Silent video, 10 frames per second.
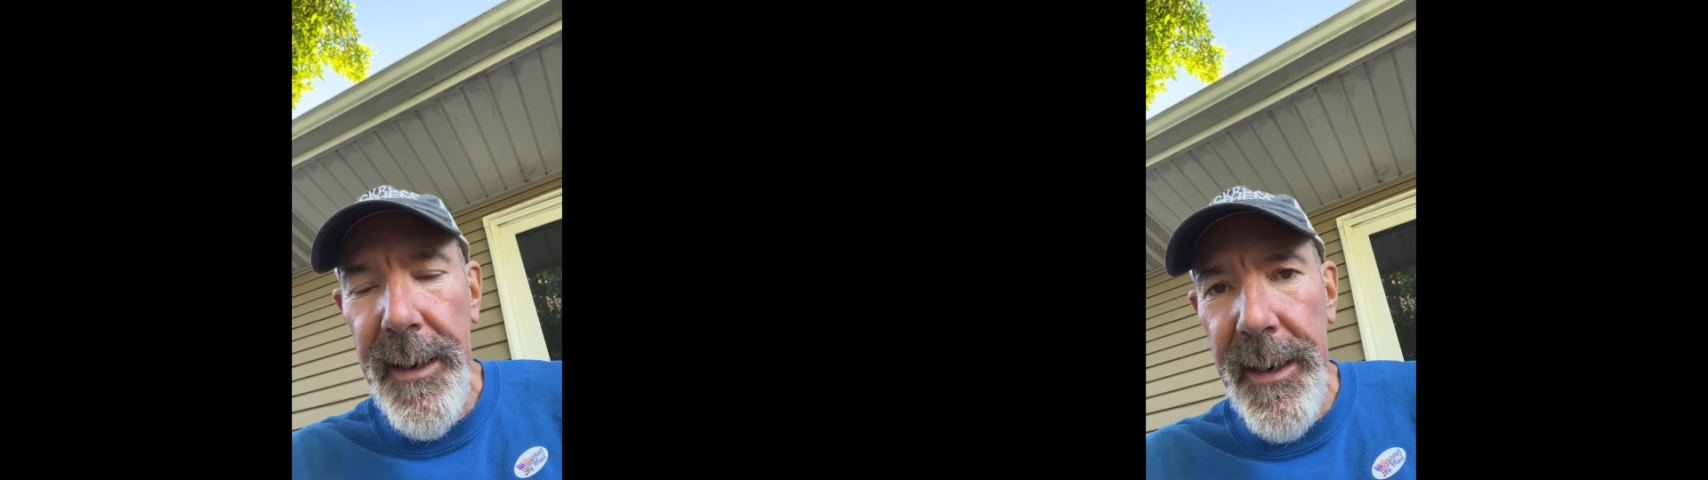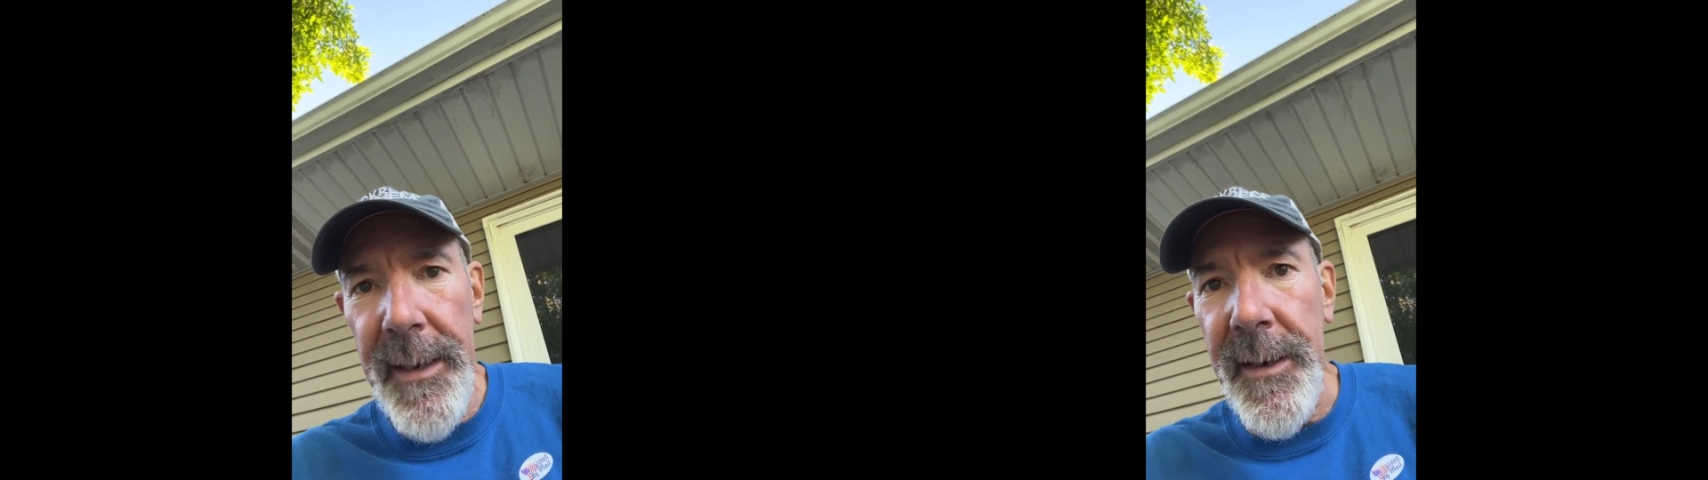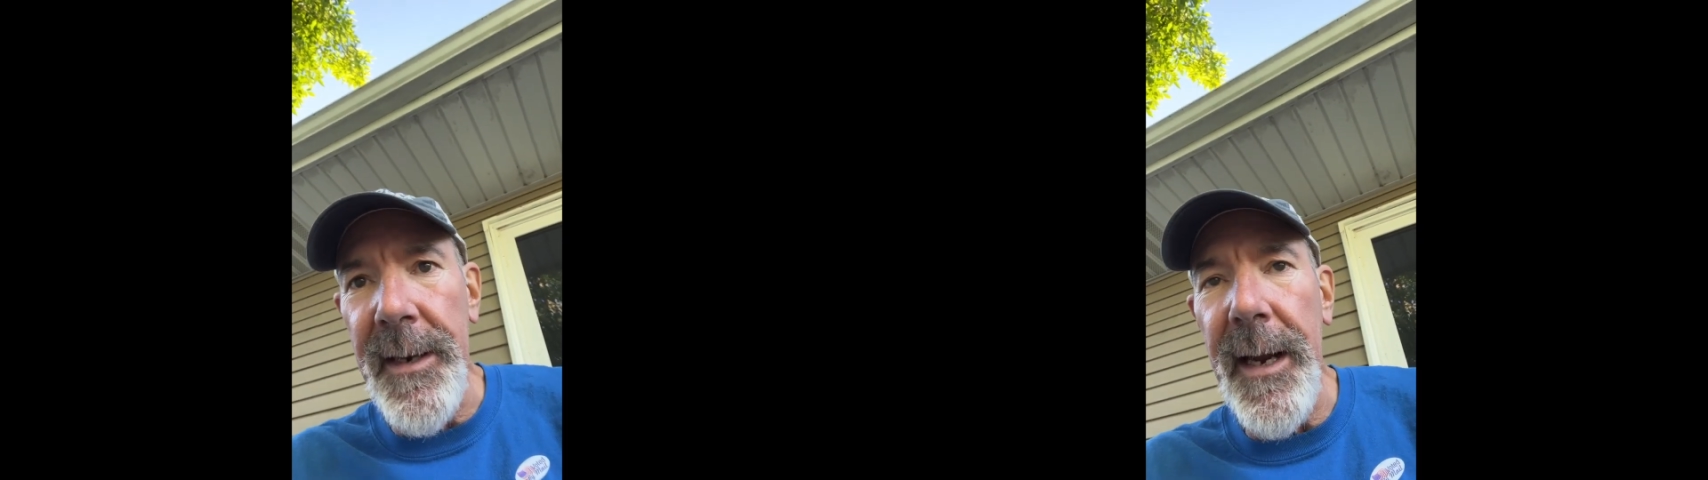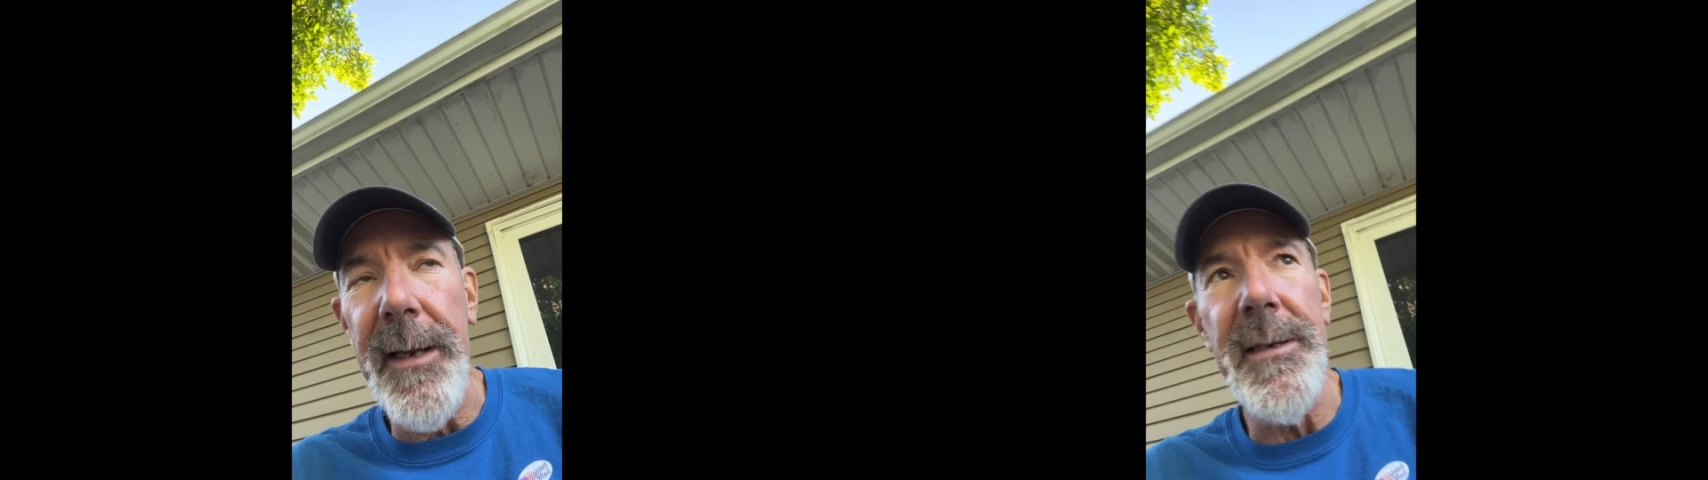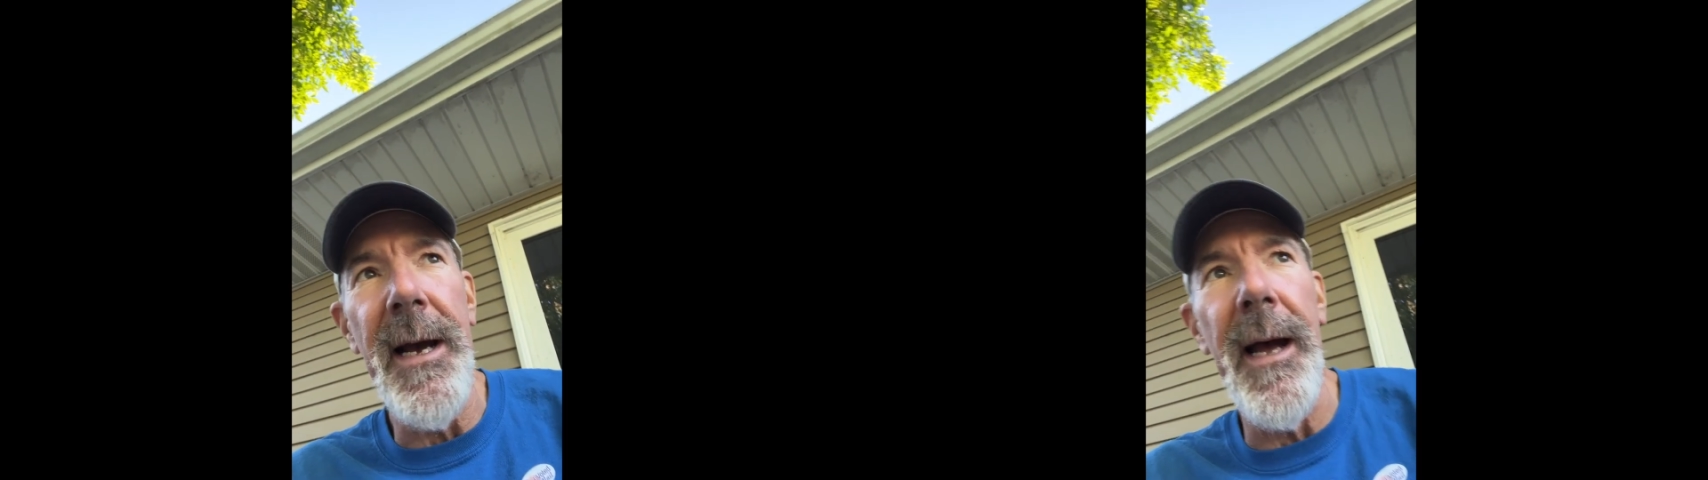in the nick
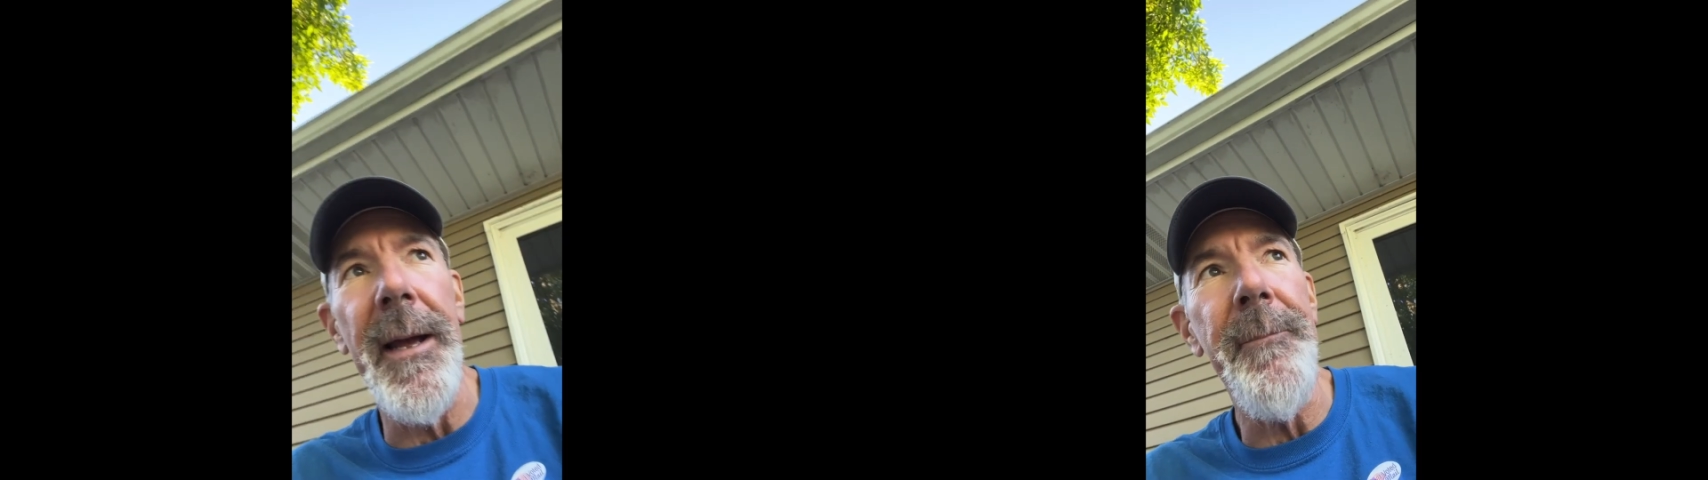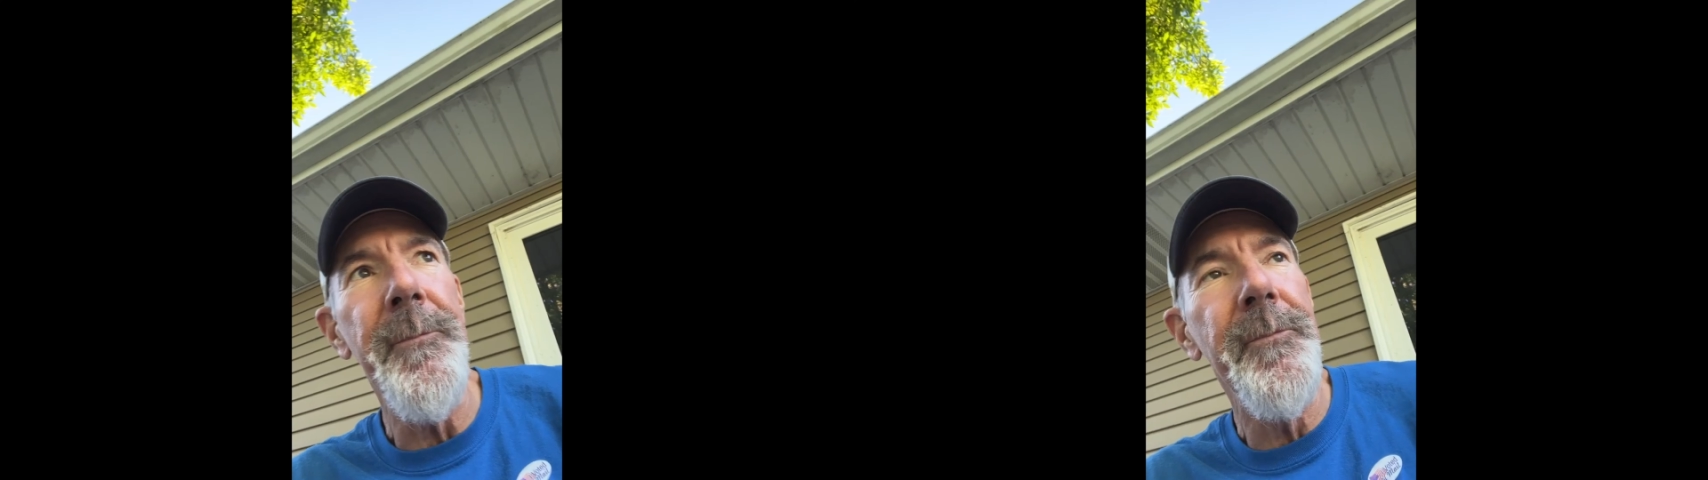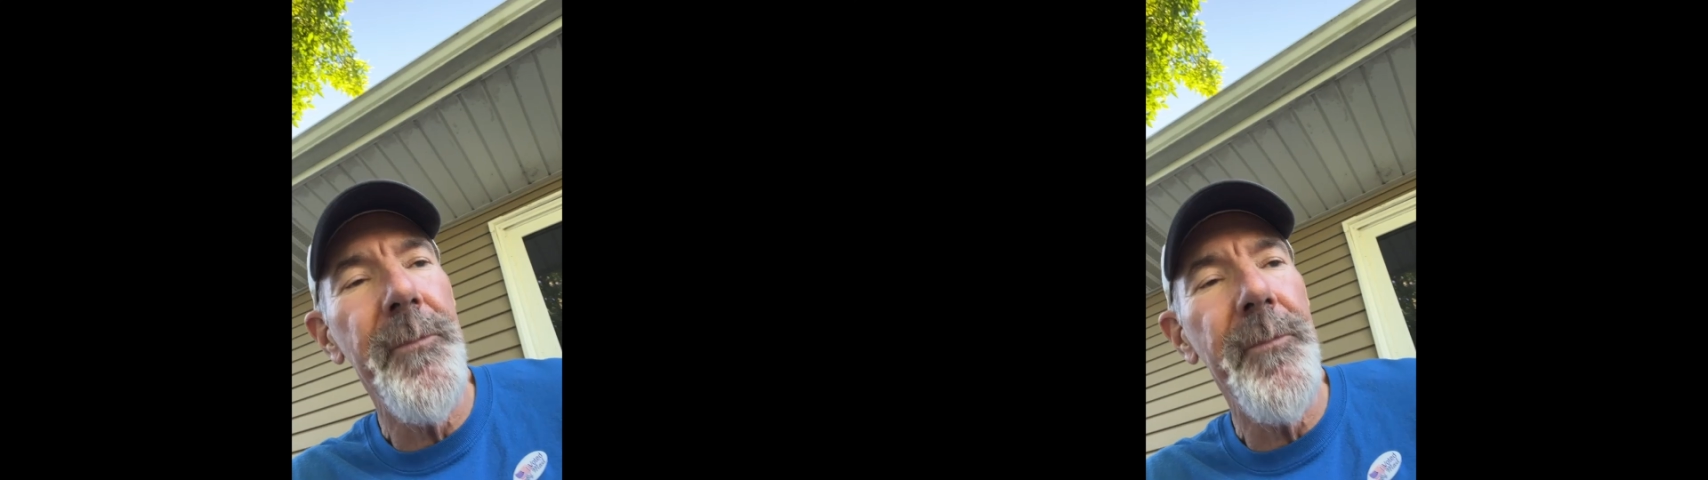of time,